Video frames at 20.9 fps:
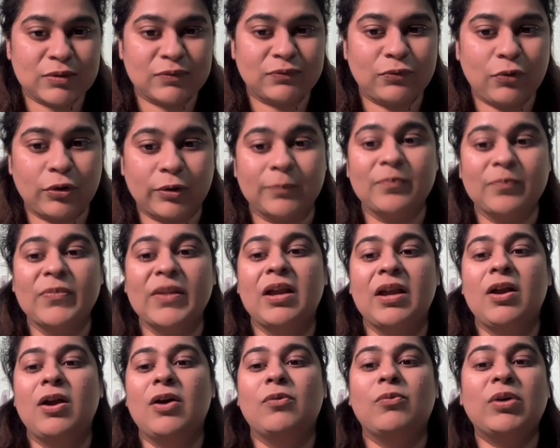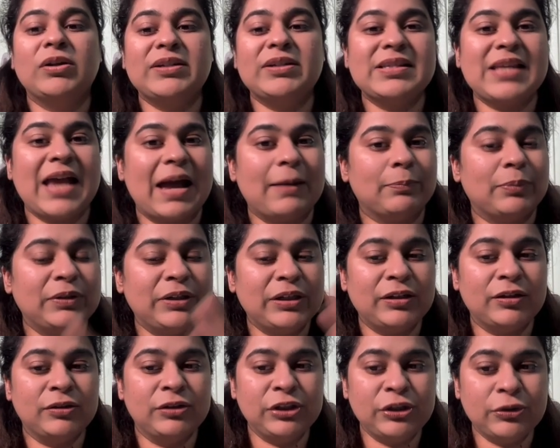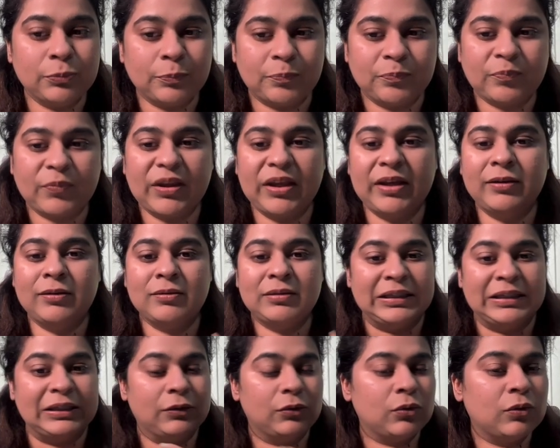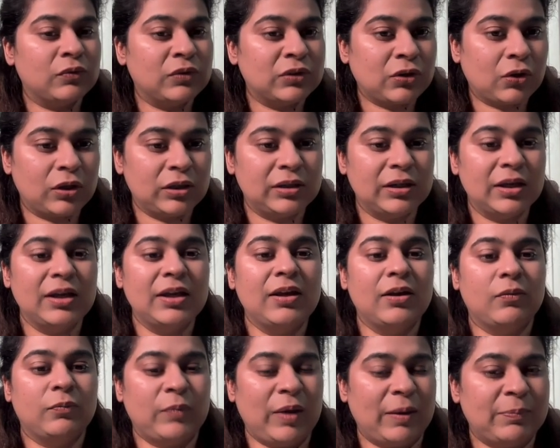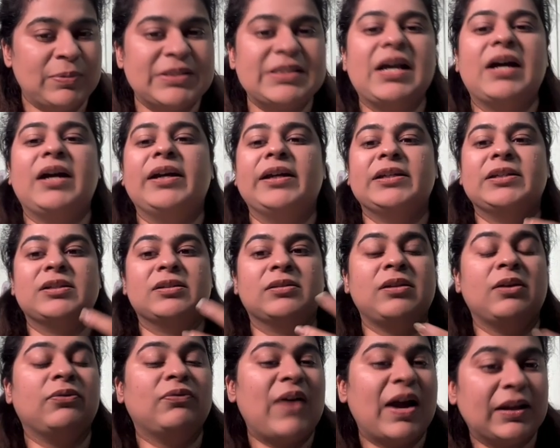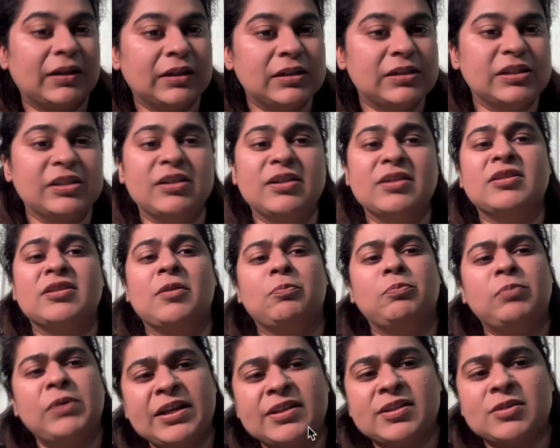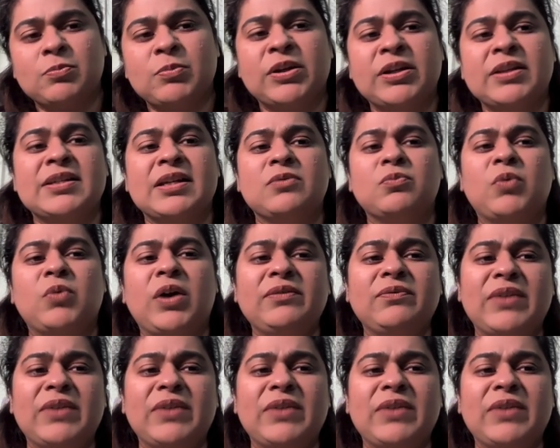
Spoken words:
for, what is happening new in the overall website, the faculties, the placements. And one